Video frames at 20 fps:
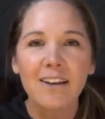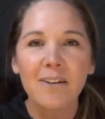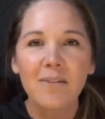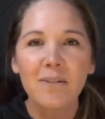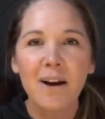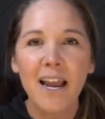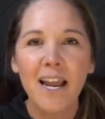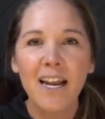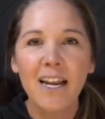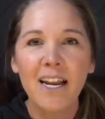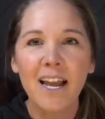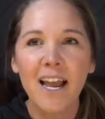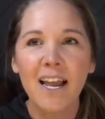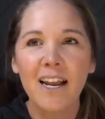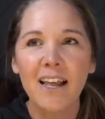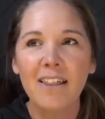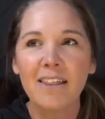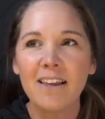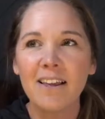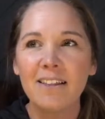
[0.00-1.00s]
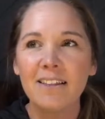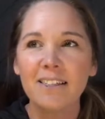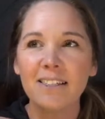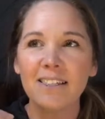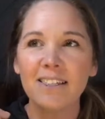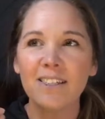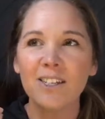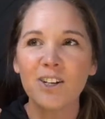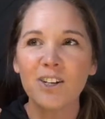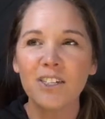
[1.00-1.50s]
Right? And I think this
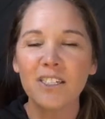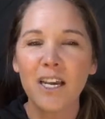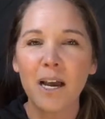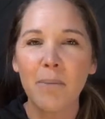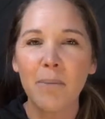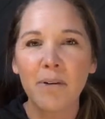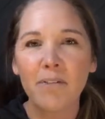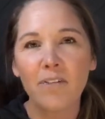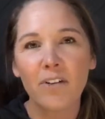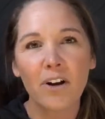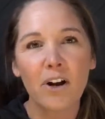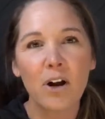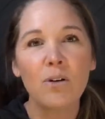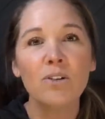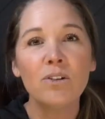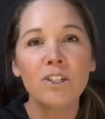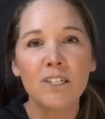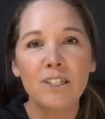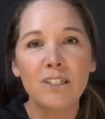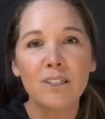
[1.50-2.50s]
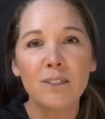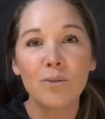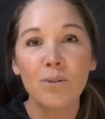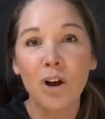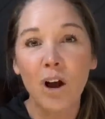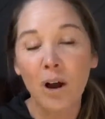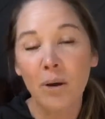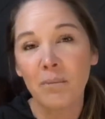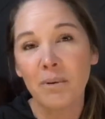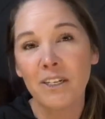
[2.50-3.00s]
is a good topic for coaches who
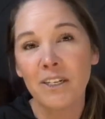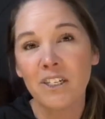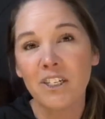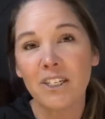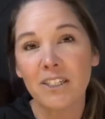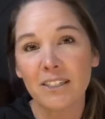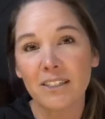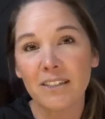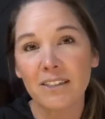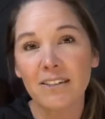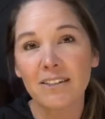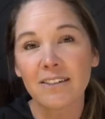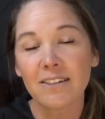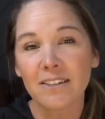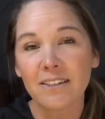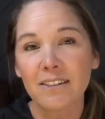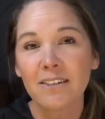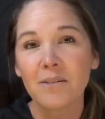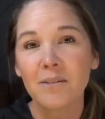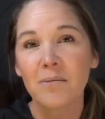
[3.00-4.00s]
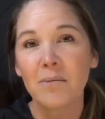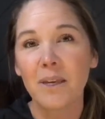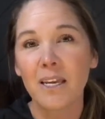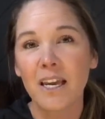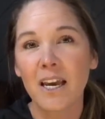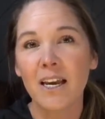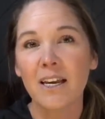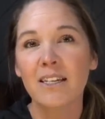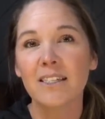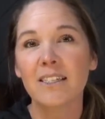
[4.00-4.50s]
call pitches,
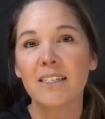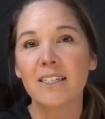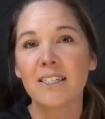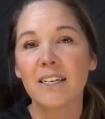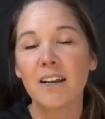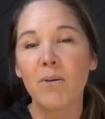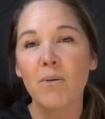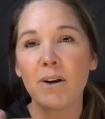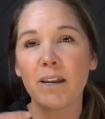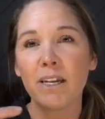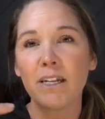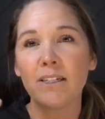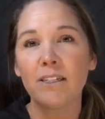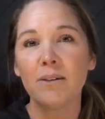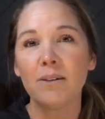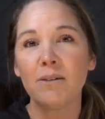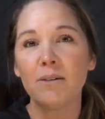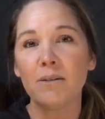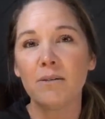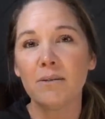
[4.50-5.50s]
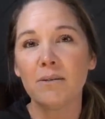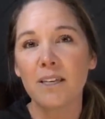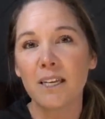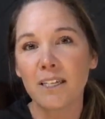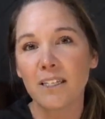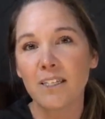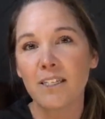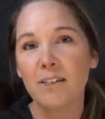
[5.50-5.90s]
because it's going to get